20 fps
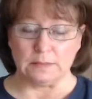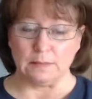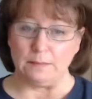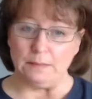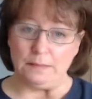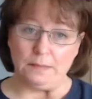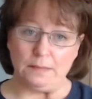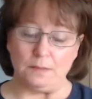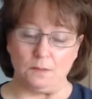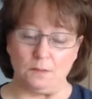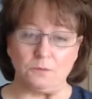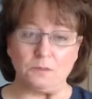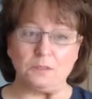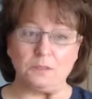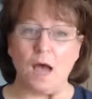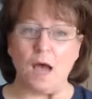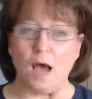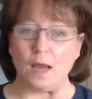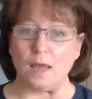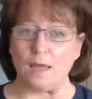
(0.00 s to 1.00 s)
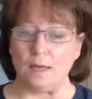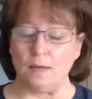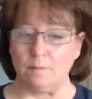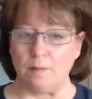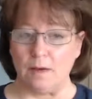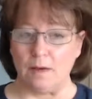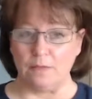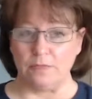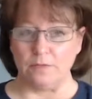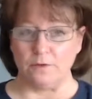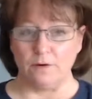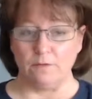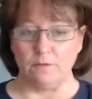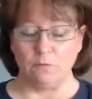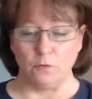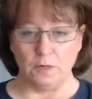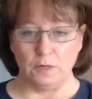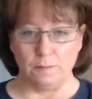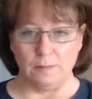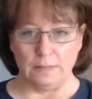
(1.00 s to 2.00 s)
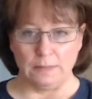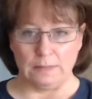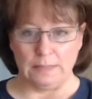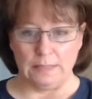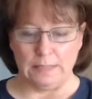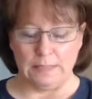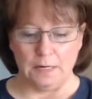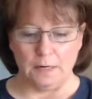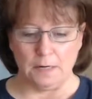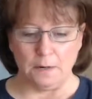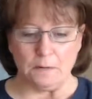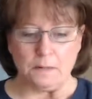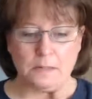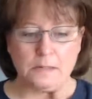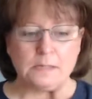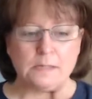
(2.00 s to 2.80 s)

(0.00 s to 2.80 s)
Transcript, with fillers: I mean, you know, we're talking about 30, 40 million a year.